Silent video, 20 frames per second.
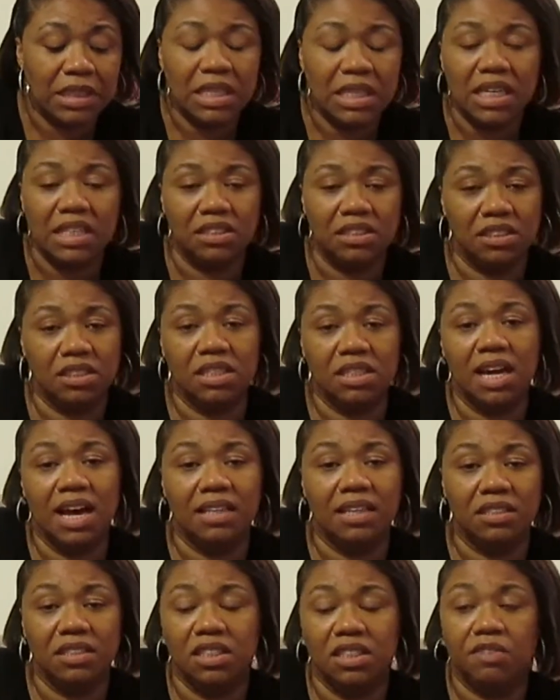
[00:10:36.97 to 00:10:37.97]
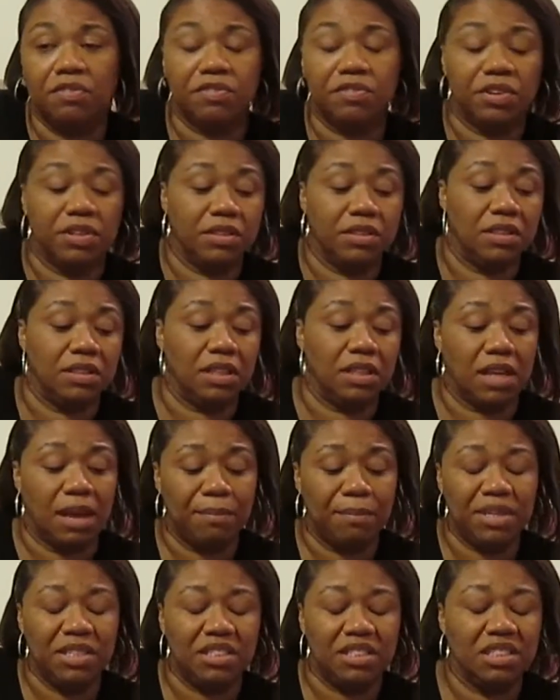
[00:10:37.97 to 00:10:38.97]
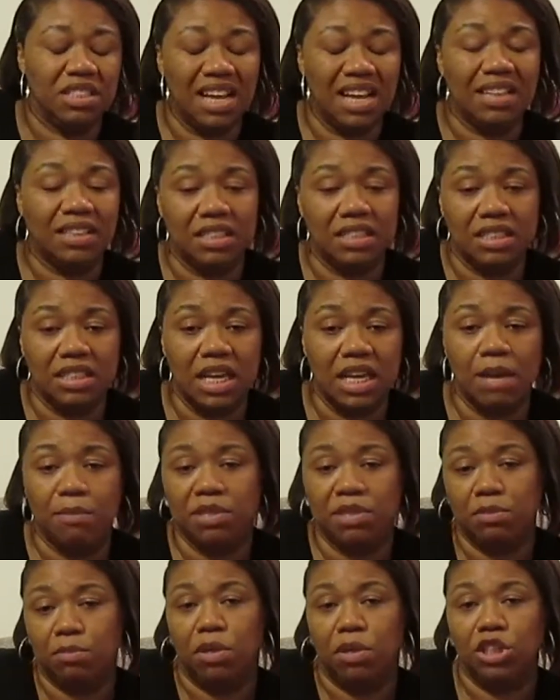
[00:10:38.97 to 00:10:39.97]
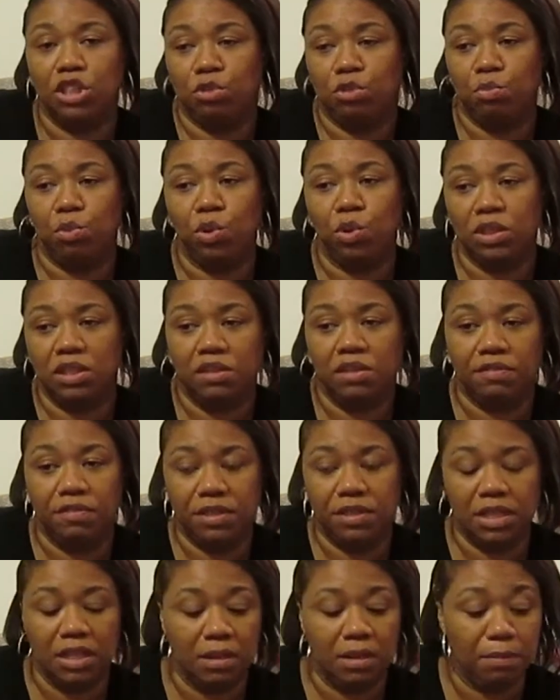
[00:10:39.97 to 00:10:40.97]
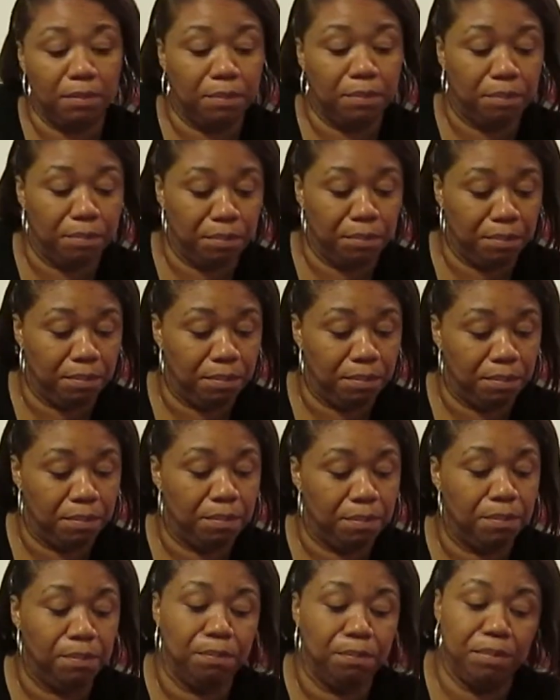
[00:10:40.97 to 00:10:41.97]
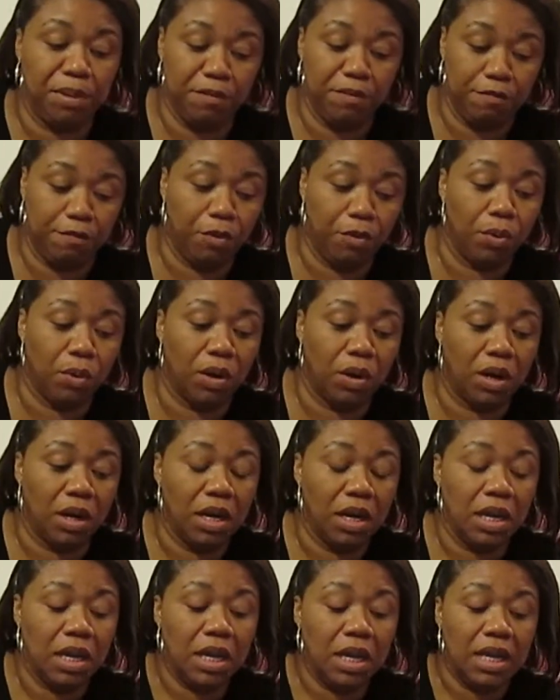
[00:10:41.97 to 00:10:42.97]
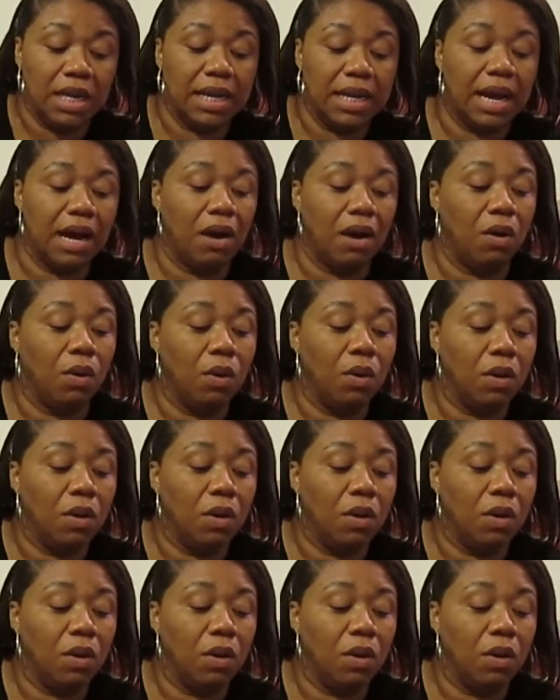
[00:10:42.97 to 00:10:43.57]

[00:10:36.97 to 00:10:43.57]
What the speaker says: It's just not different. I mean, it's just not the same. It's much more different than before. Now,